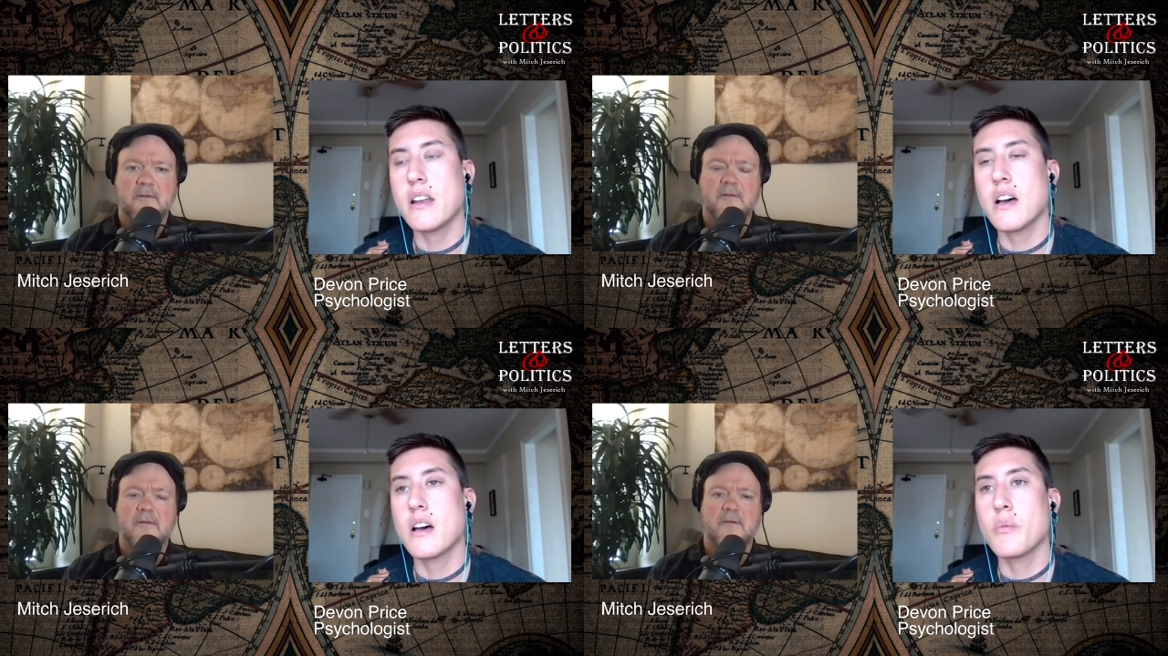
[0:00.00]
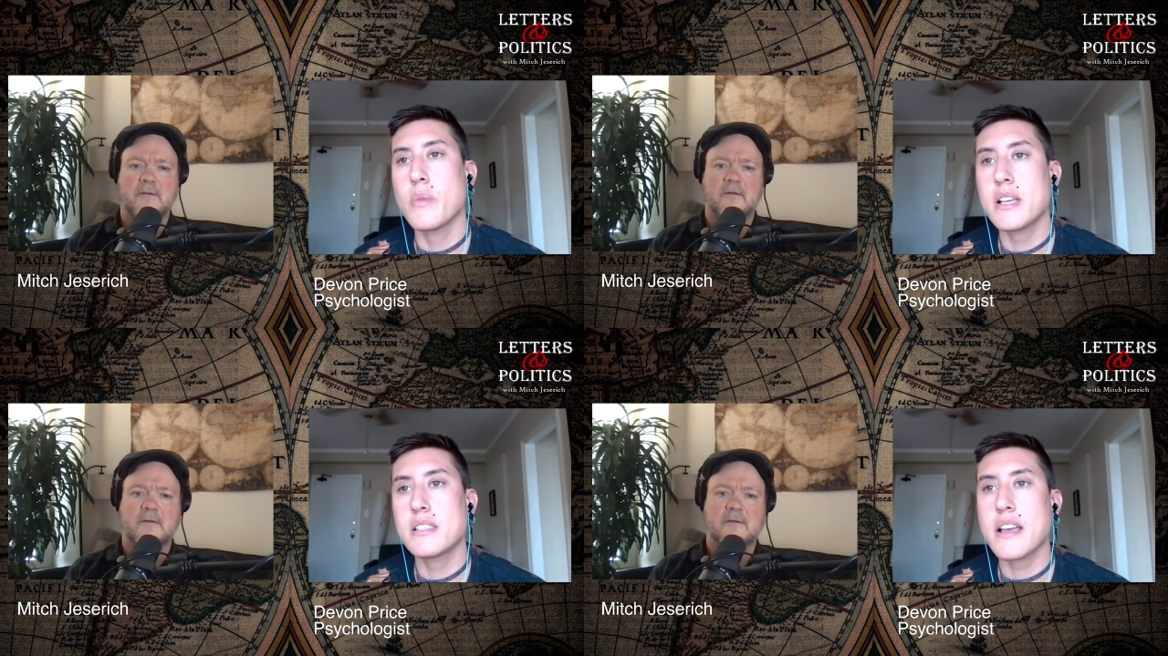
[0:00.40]
Speaker 1: um,
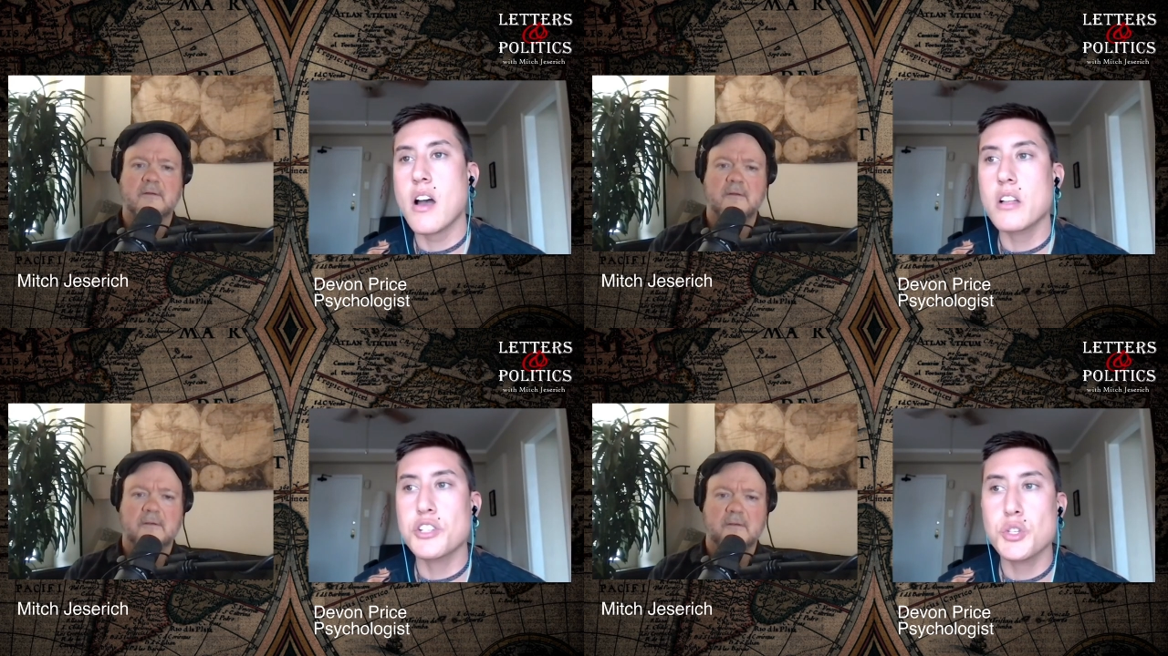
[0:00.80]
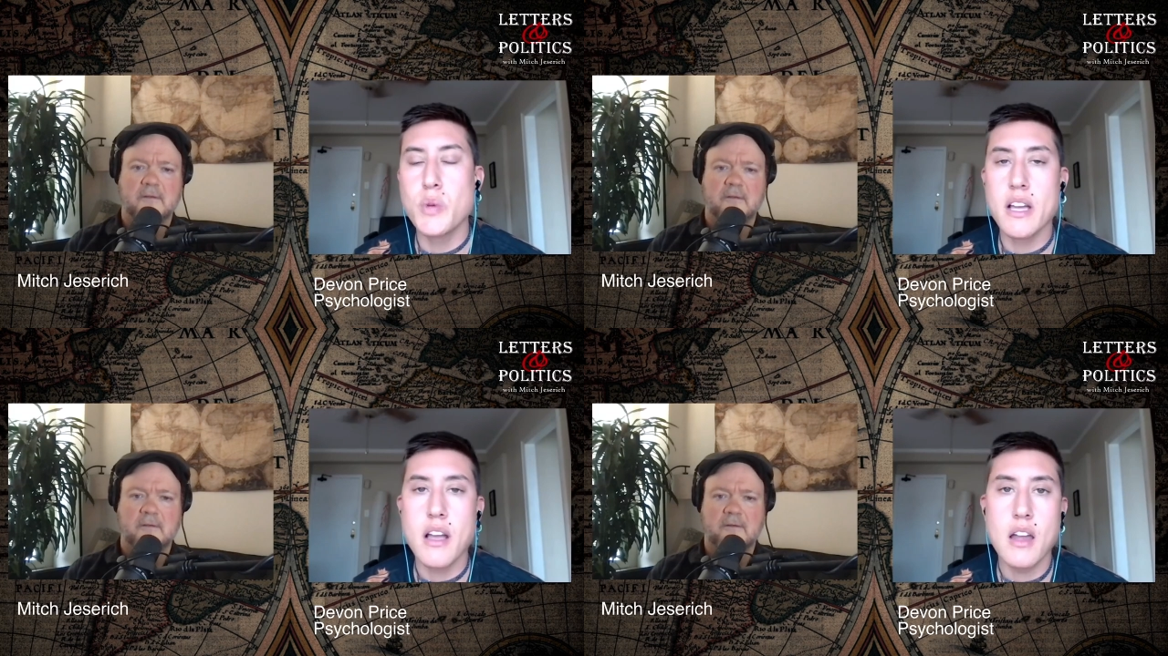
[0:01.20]
as psychologists, we
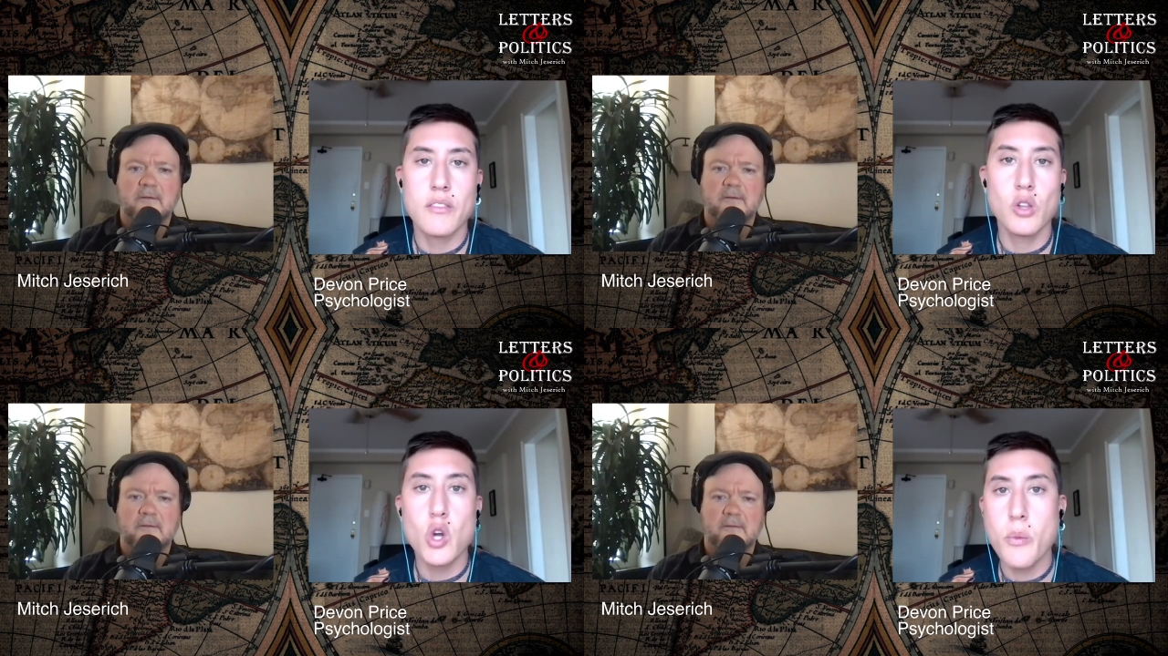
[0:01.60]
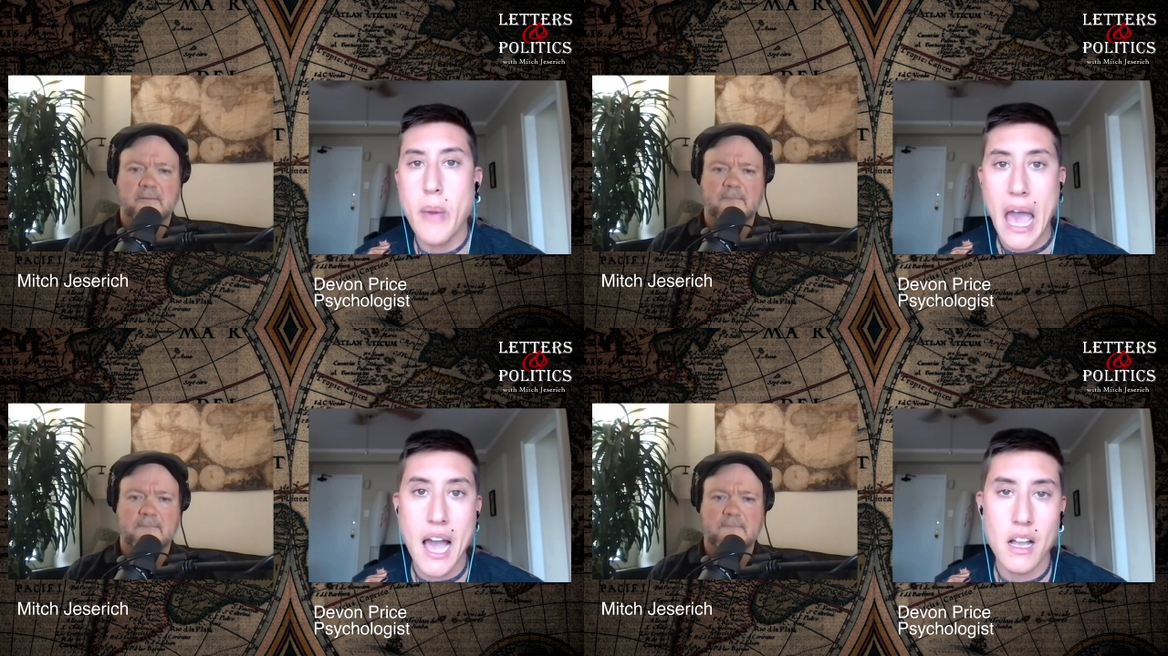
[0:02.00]
can kind of look
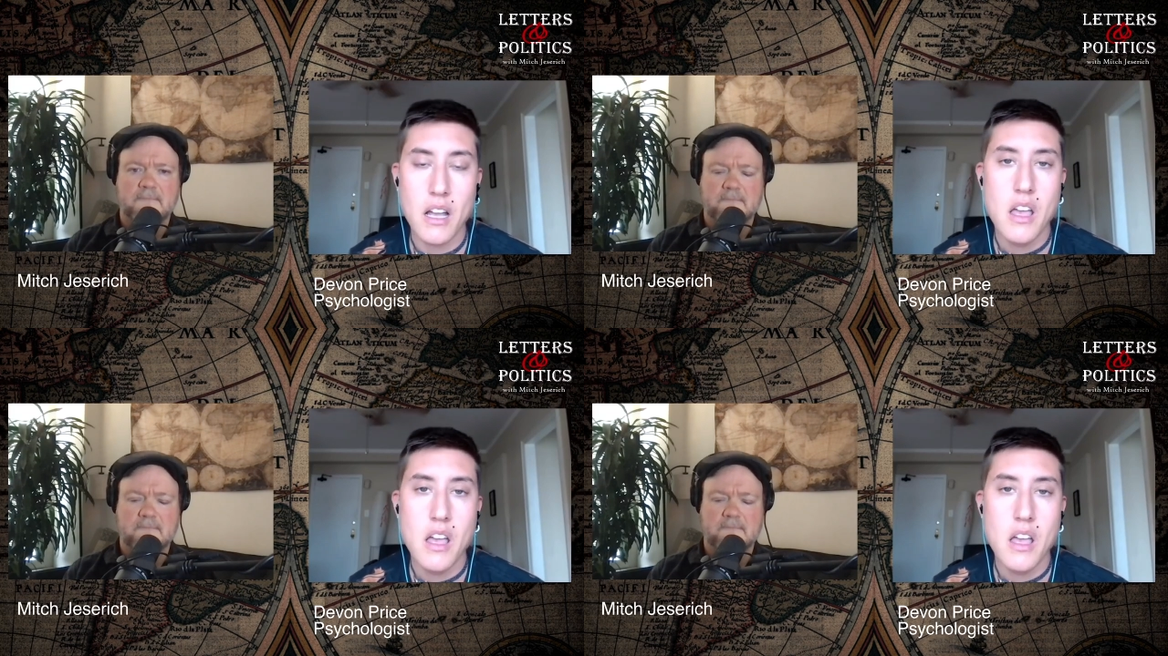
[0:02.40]
back